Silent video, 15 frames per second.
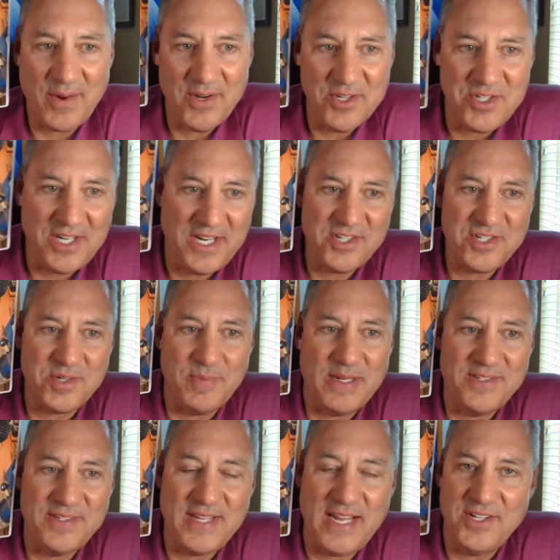energy
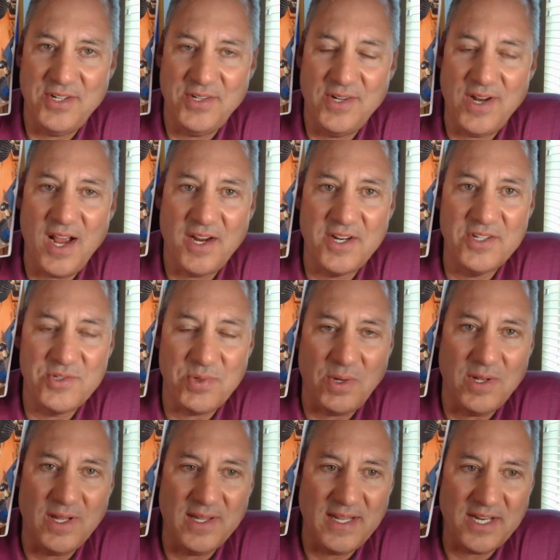instruments that do not
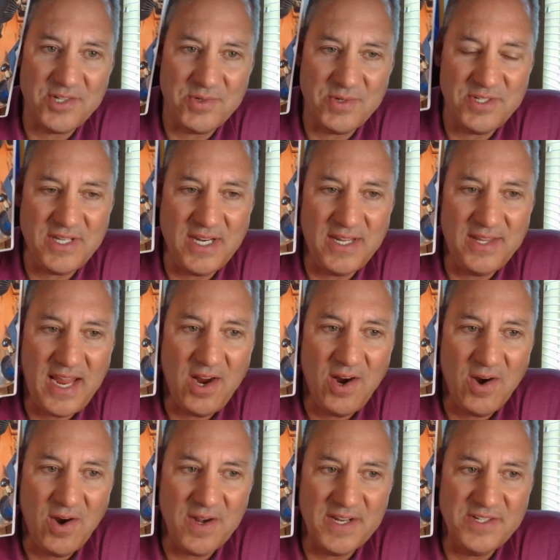control electricity. They
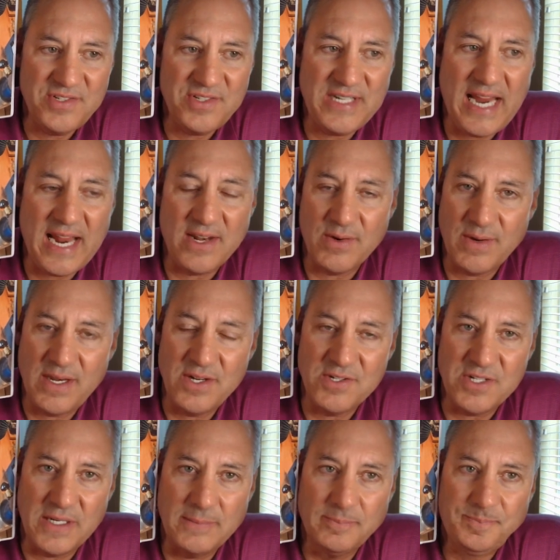harness scalar
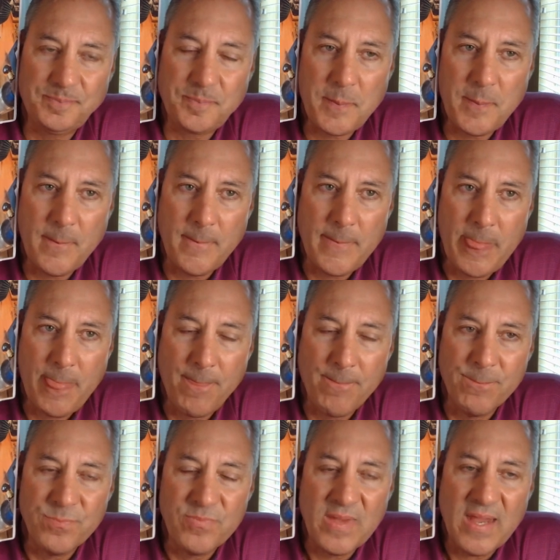energy.
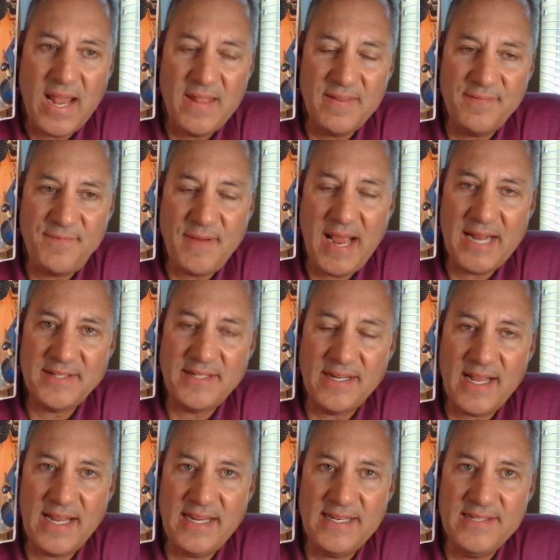And the fact that
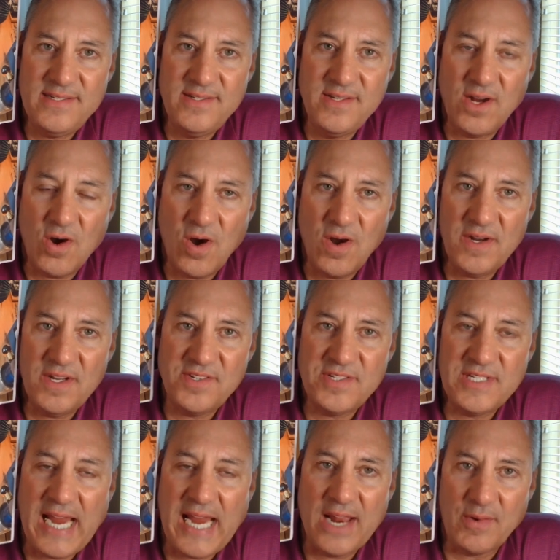I can
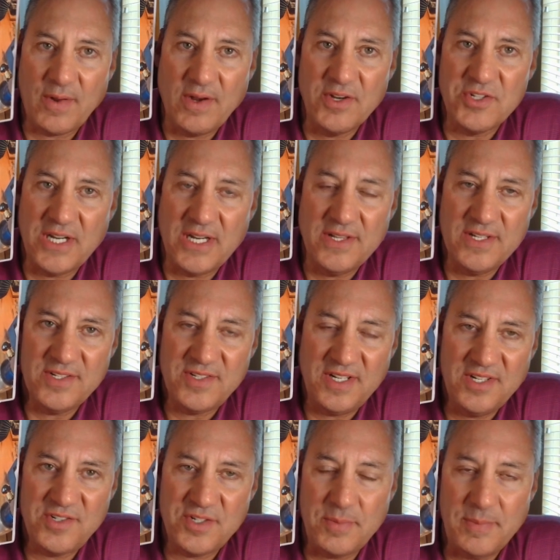harness scalar energy in this
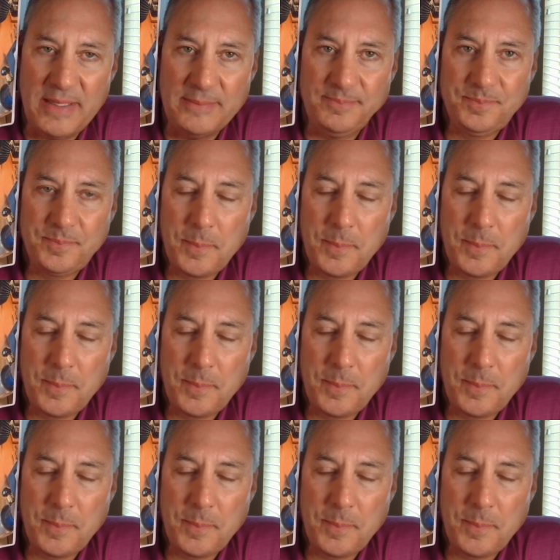instrument,